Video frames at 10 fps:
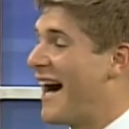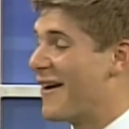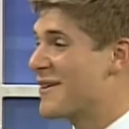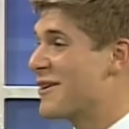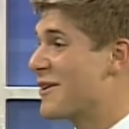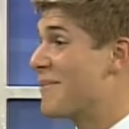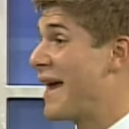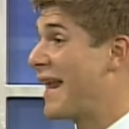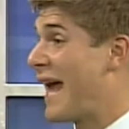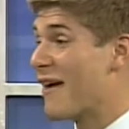I would go to
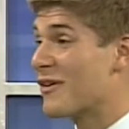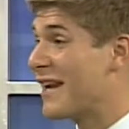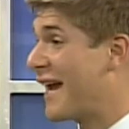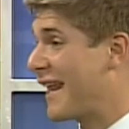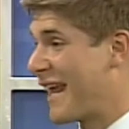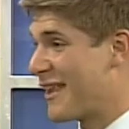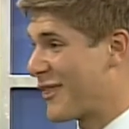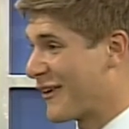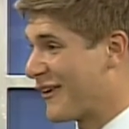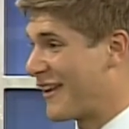bed every night at
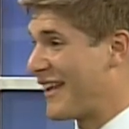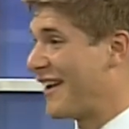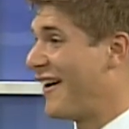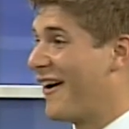8:30 wow.